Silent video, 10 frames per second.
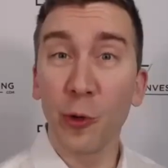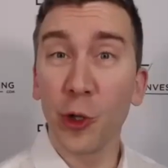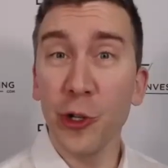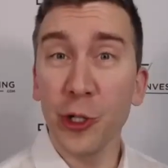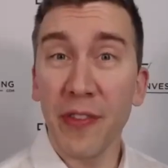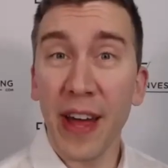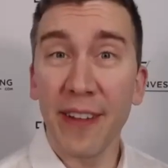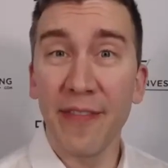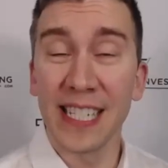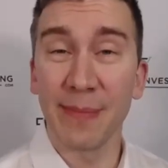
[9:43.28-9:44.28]
drew you to that
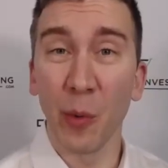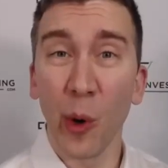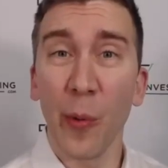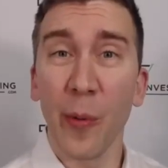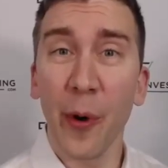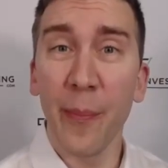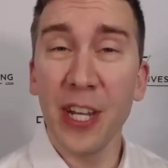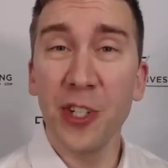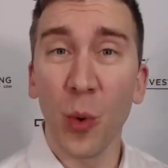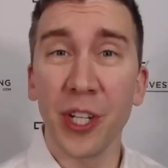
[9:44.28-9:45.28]
investment? What what
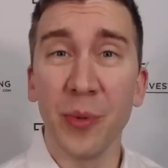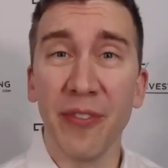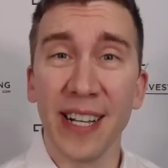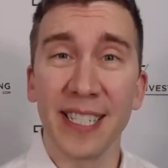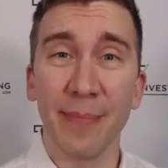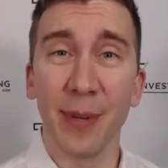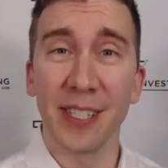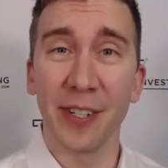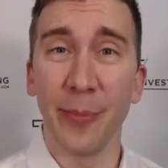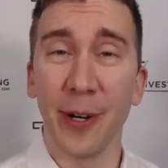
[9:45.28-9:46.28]
made you want to invest in
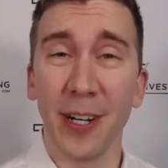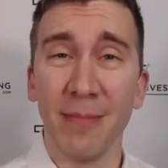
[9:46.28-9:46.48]
Boston Omaha?